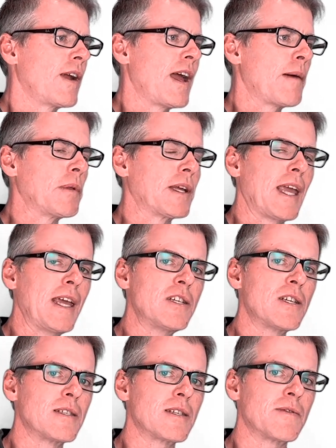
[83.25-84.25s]

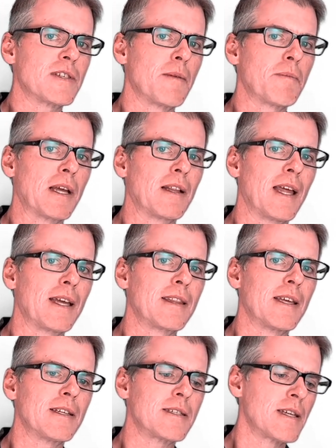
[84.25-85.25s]
applications of something like
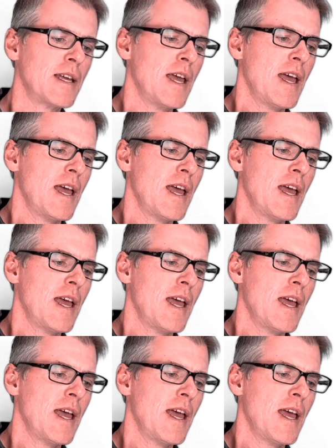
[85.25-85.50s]
this.